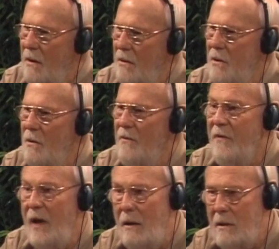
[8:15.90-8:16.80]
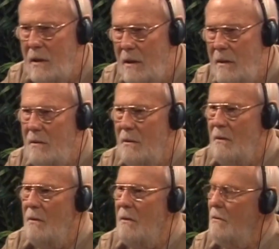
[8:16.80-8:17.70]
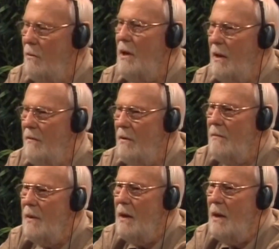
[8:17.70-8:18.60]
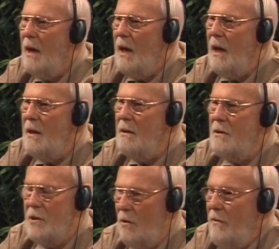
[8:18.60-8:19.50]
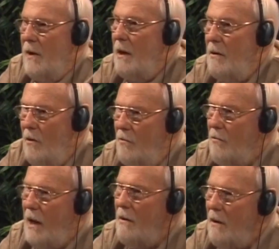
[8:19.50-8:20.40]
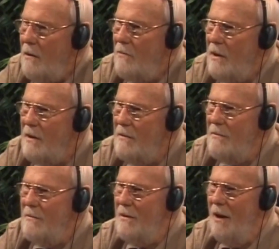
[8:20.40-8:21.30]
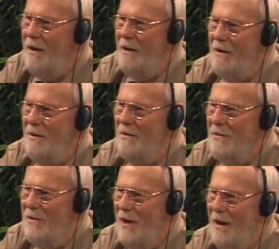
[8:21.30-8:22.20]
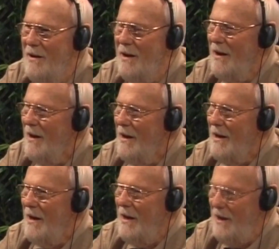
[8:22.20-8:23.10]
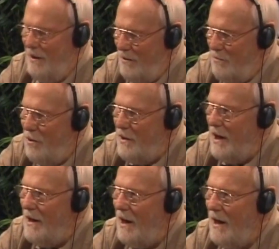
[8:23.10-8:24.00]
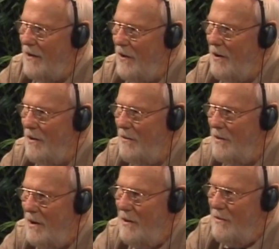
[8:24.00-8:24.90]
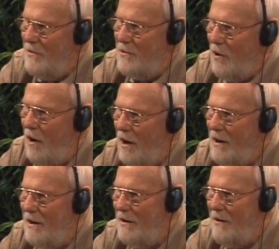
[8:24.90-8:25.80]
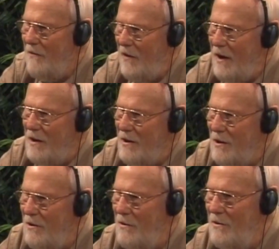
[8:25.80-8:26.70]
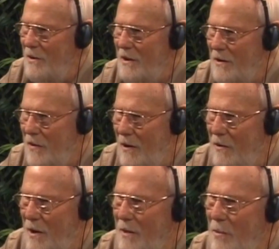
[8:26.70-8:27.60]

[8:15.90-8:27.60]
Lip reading: a falcon or whatever. And so they go right along with it. They pretend like they're drawing a face too, and that they're going to